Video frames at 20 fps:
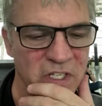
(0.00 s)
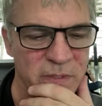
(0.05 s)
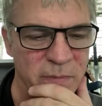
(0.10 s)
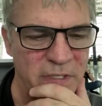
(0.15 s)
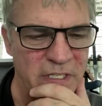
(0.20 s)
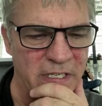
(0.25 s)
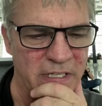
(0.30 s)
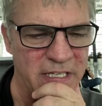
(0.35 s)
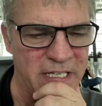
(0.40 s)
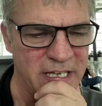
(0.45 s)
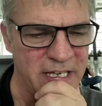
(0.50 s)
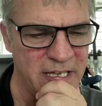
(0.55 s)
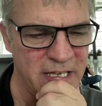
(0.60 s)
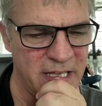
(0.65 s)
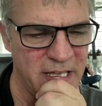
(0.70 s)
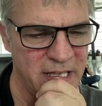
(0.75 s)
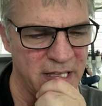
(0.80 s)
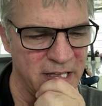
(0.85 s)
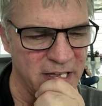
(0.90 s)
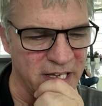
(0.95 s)
to be done there.
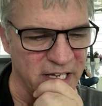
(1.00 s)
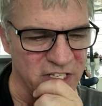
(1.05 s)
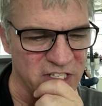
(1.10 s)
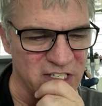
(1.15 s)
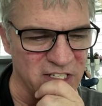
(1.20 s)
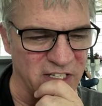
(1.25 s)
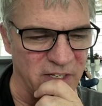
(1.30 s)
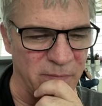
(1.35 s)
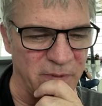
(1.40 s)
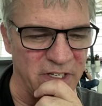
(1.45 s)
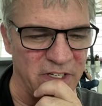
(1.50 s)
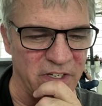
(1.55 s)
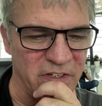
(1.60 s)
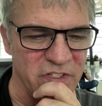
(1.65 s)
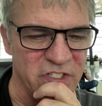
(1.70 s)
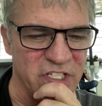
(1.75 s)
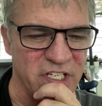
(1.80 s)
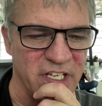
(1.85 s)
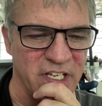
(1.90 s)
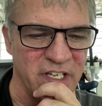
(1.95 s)
Just looking at my
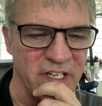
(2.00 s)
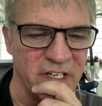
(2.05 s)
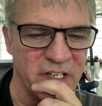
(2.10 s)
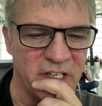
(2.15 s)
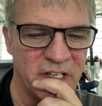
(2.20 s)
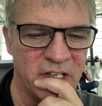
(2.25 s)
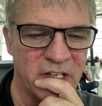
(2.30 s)
notes here.